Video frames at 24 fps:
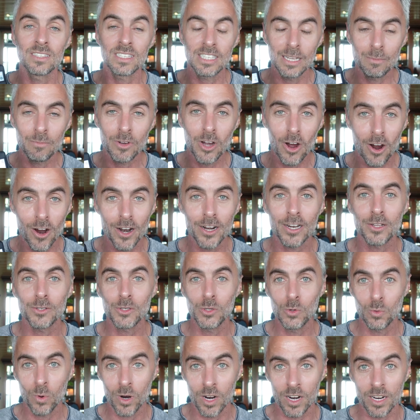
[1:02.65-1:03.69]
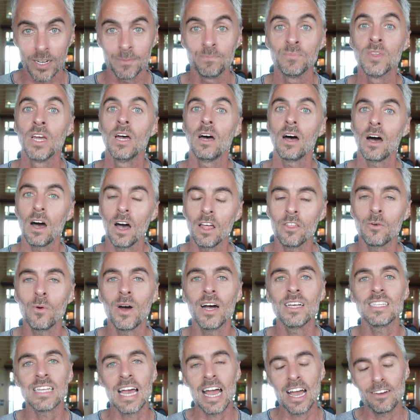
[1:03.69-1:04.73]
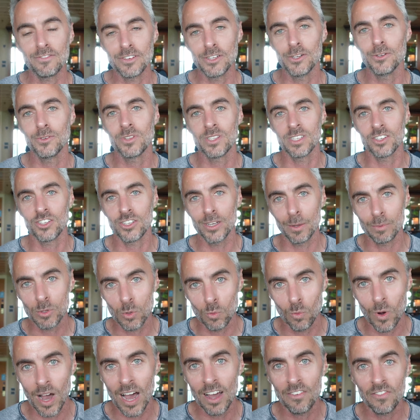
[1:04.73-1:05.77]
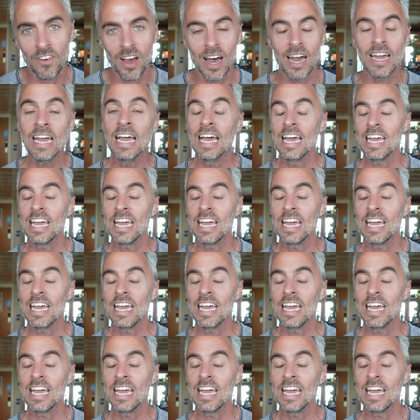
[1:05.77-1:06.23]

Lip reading: SIM card to work. Otherwise, I have to use the ship's Wi-Fi